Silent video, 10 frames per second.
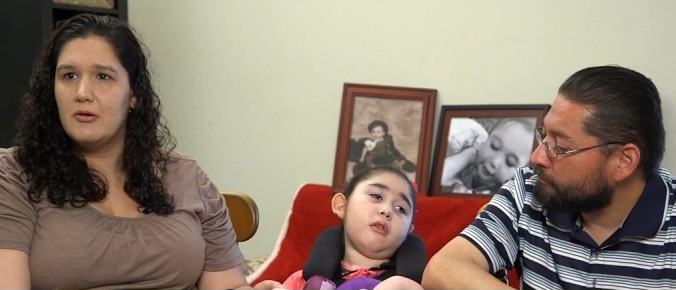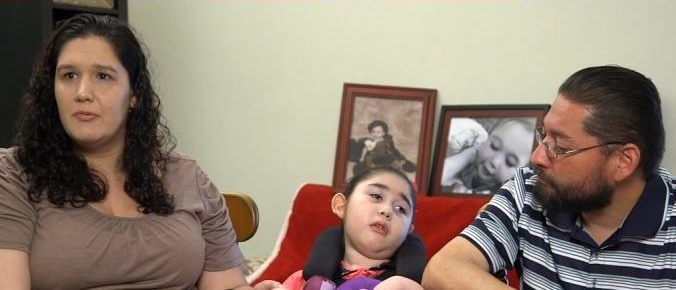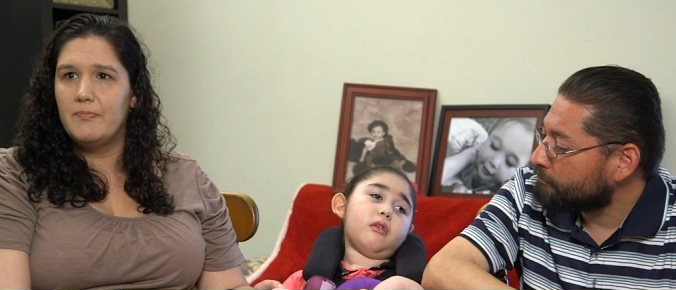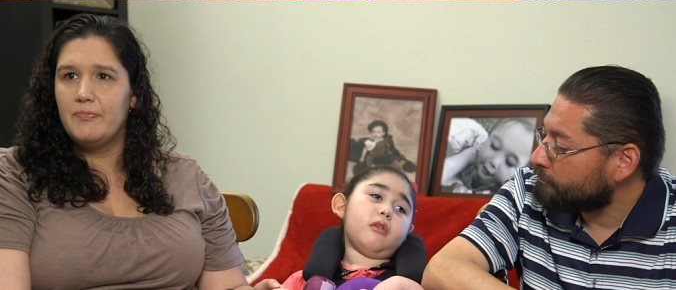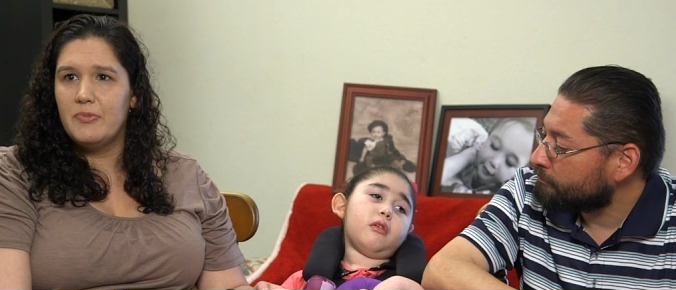
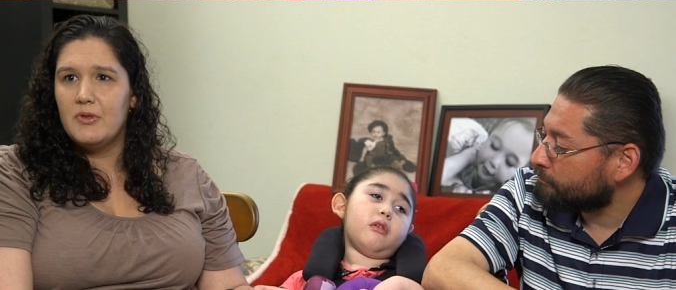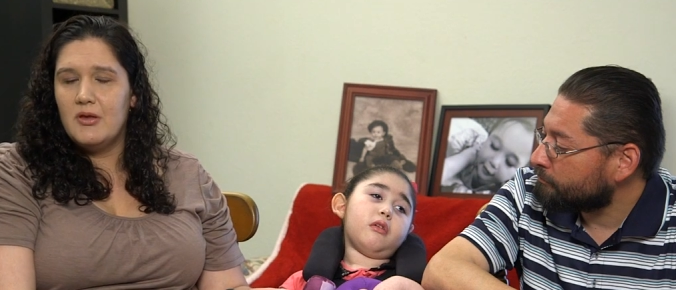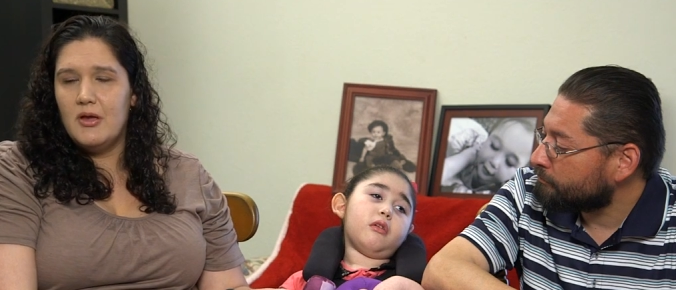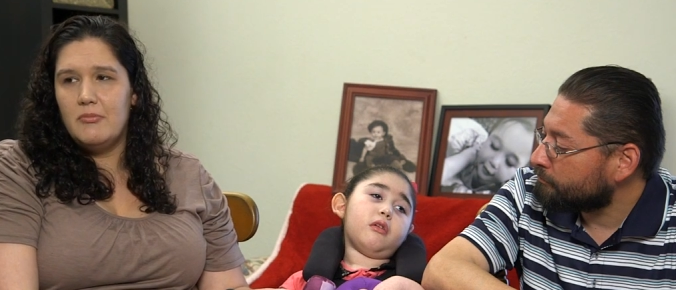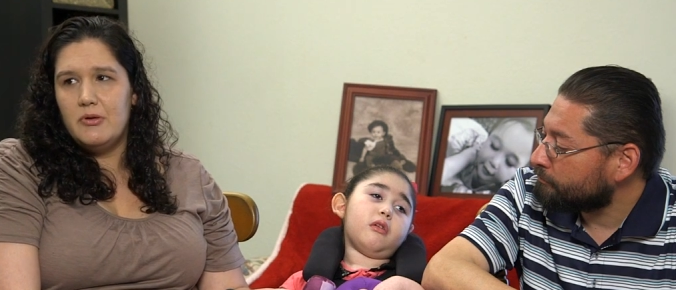Speaker 1: know
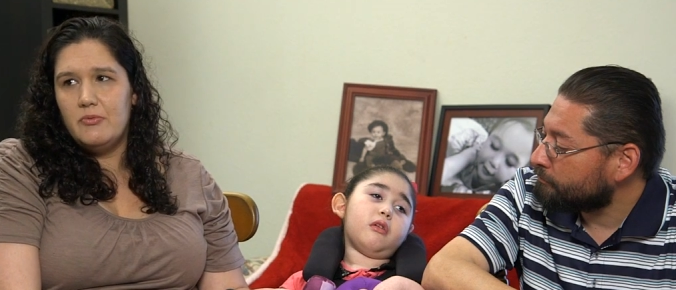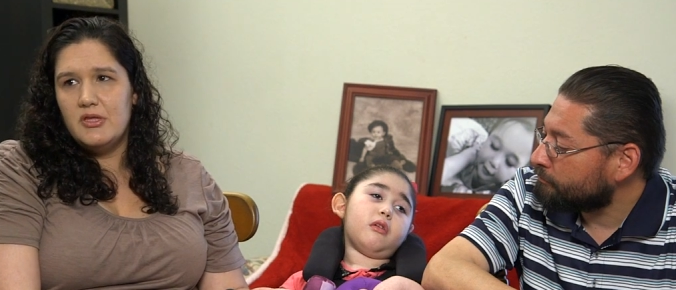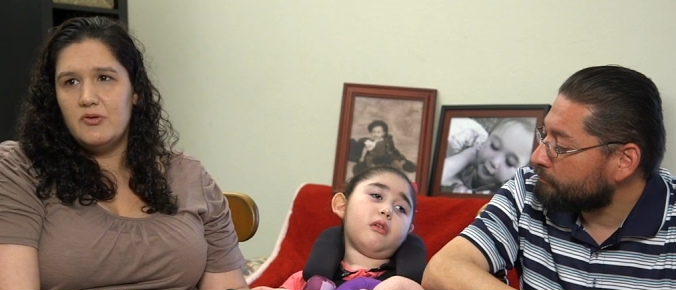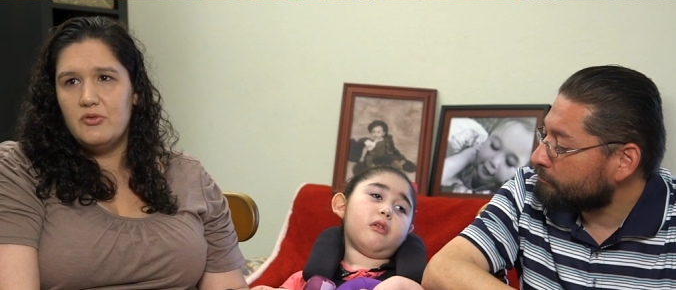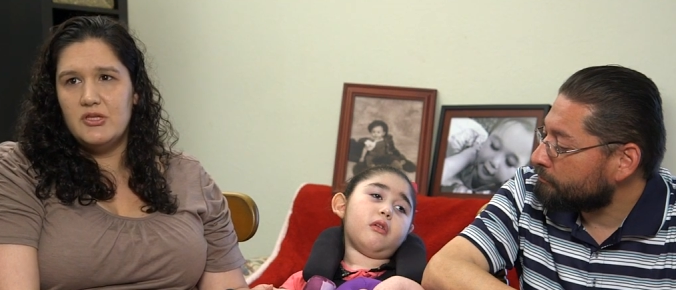I mean when
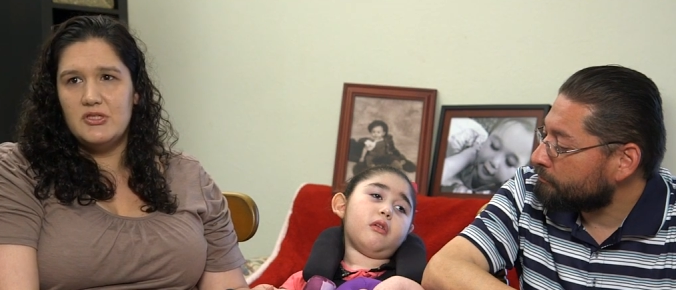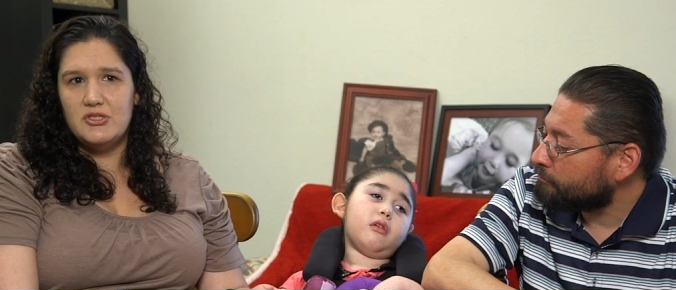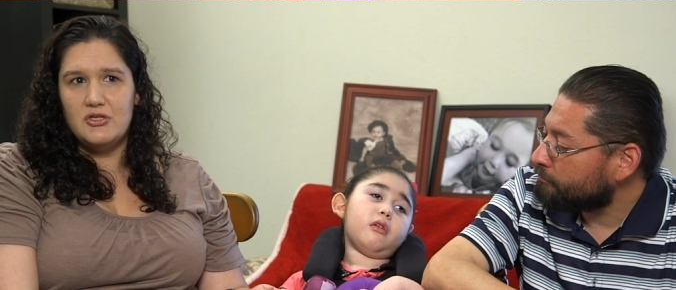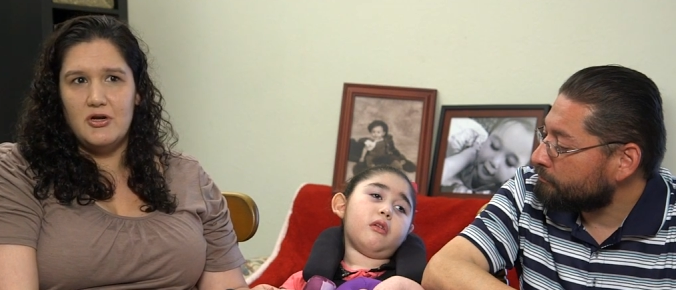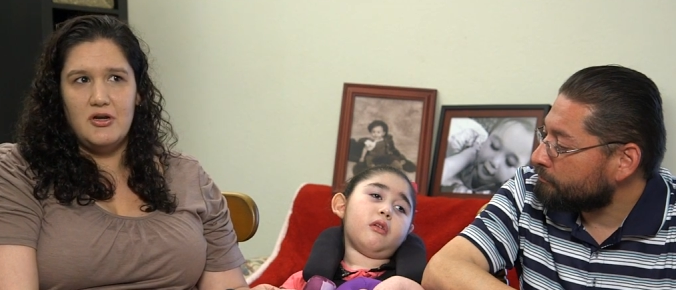the, this
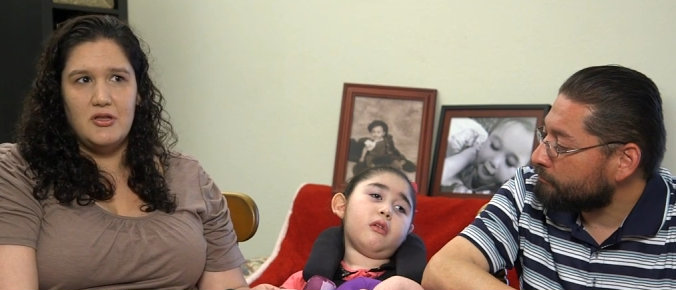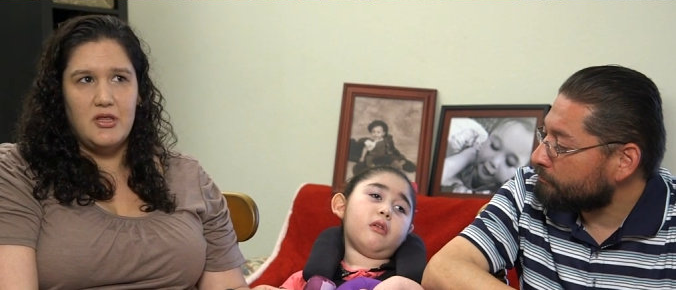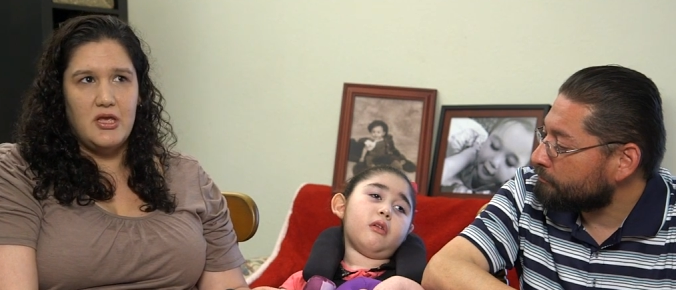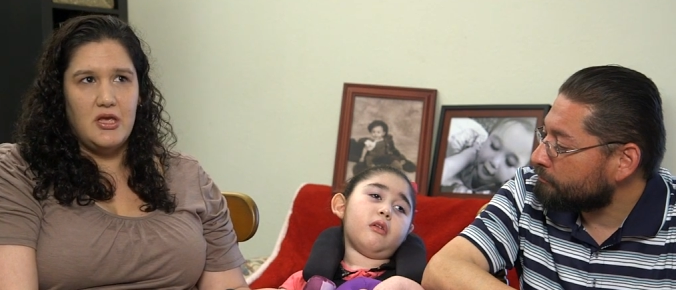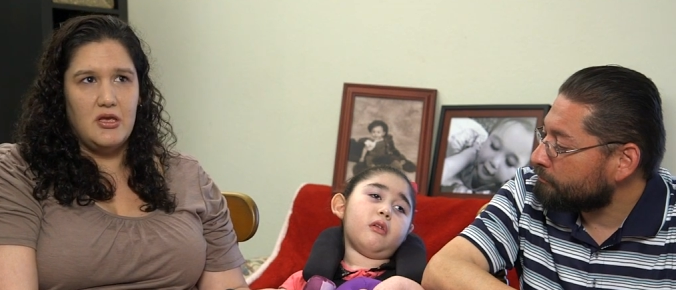started
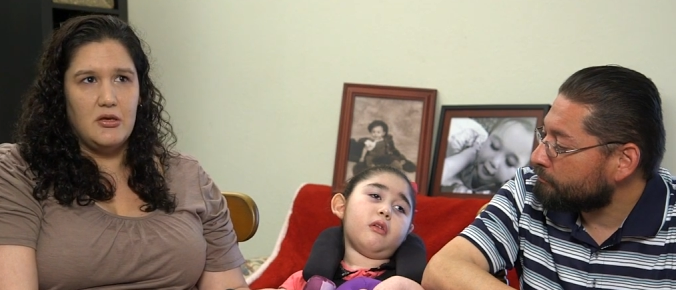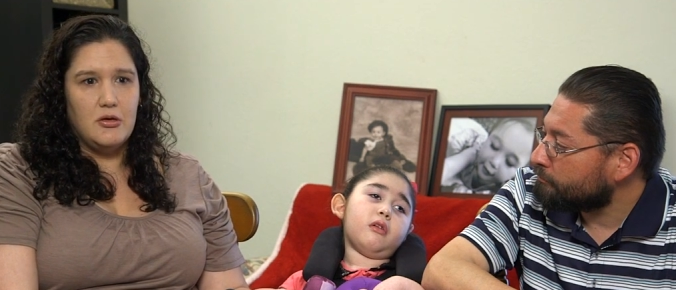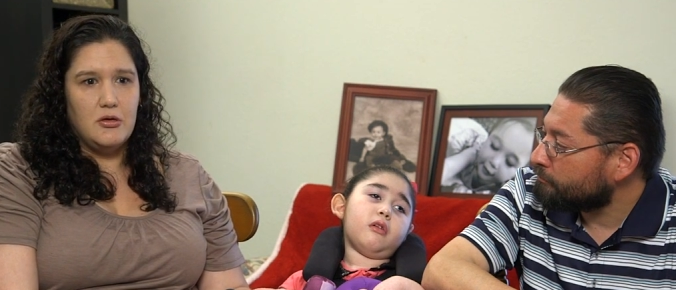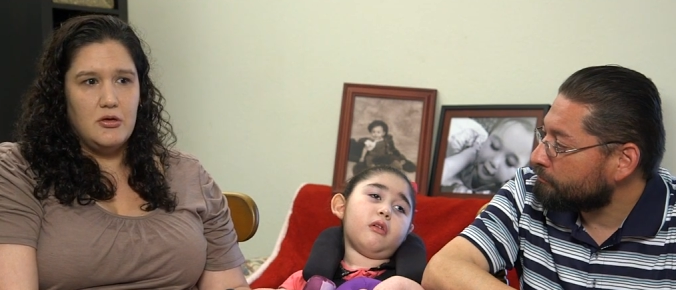they